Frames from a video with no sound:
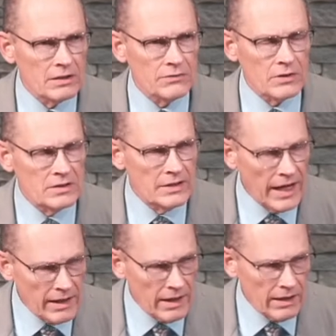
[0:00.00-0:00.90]
for
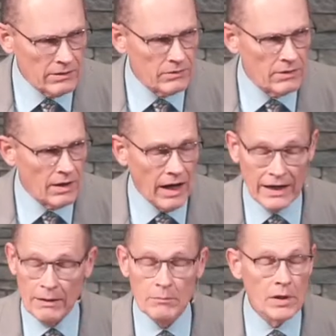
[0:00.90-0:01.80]
decades. I
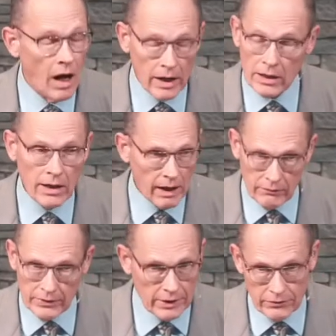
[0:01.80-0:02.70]
am not a
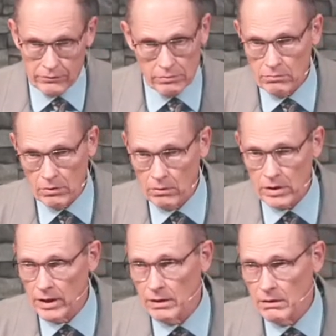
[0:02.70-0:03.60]
Calvinist,
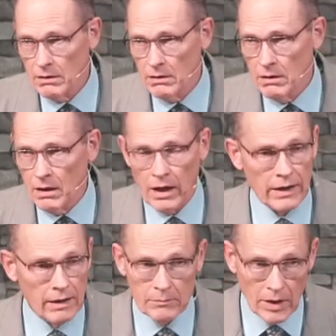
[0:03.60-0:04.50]
okay? I
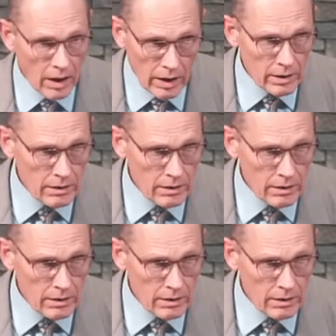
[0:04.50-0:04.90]
am not.